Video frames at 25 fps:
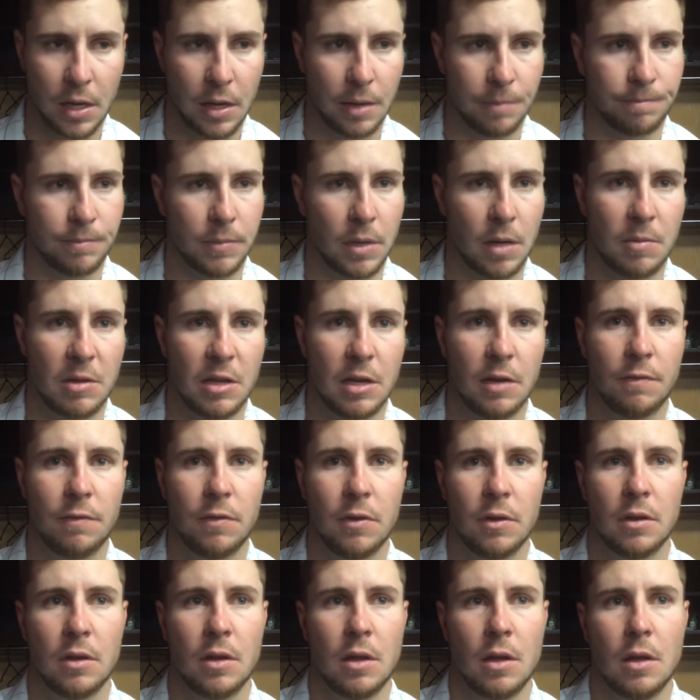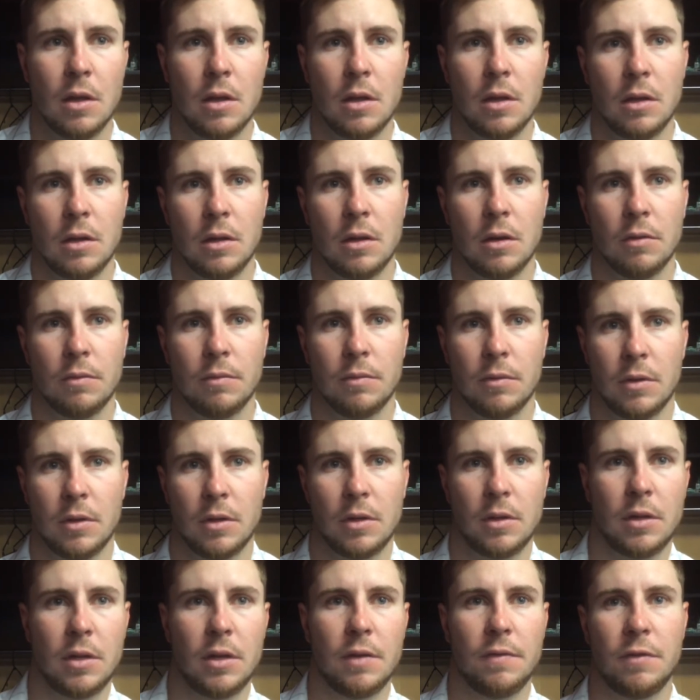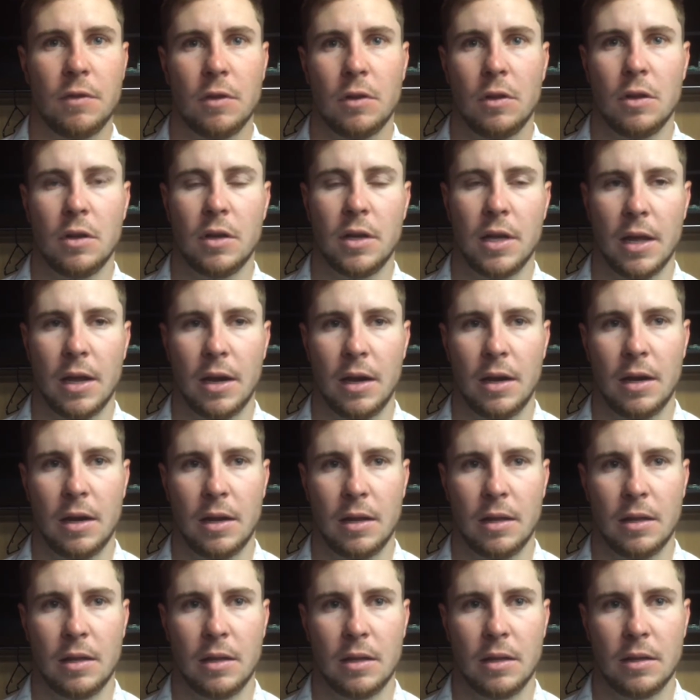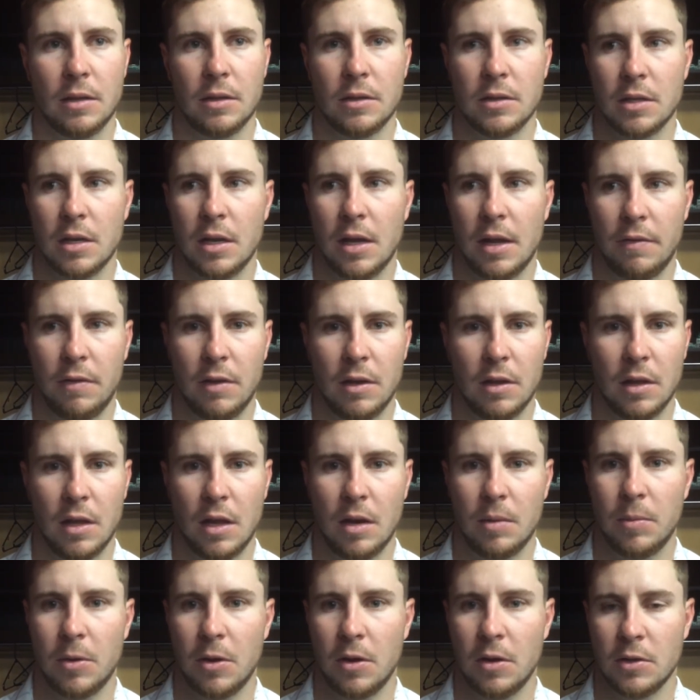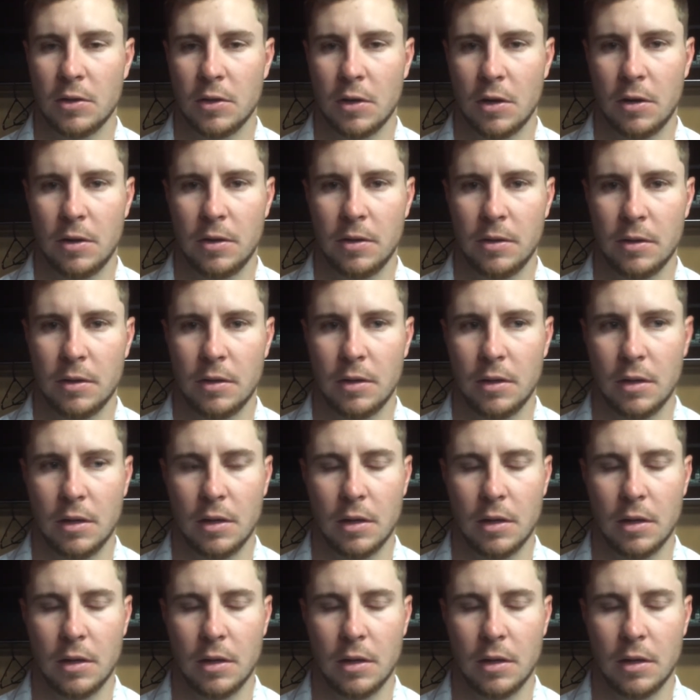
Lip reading: Yeah. I mean, if you look at it, I've hit a lot of balls hard and